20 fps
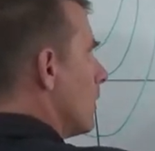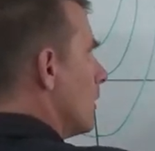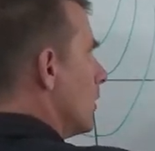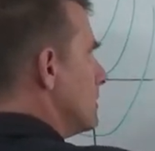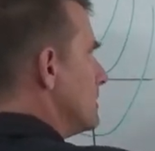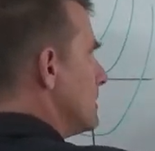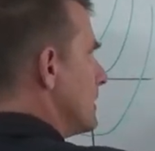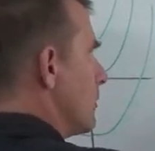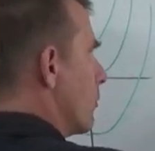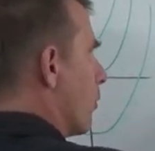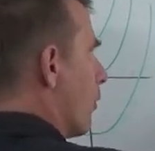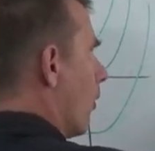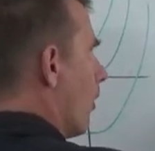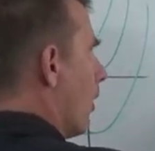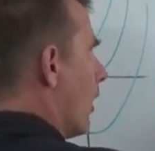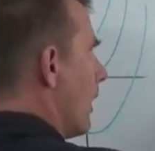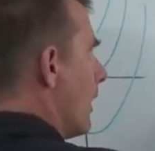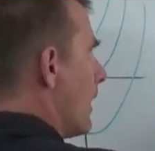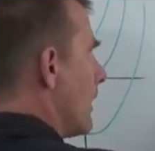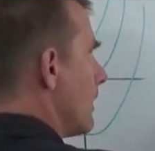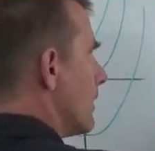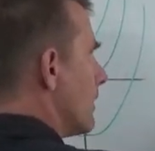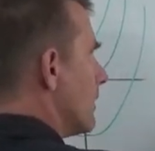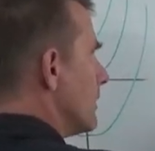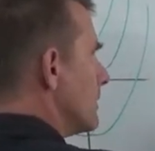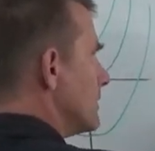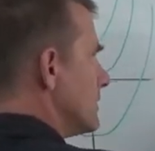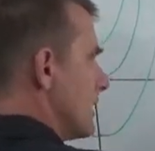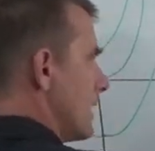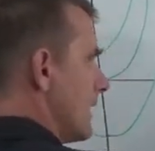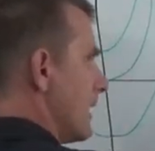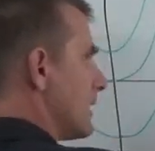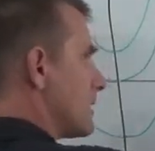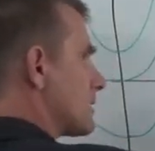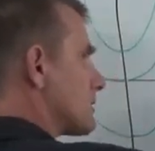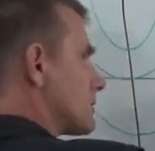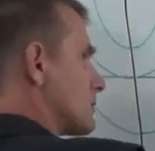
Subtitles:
dy dx,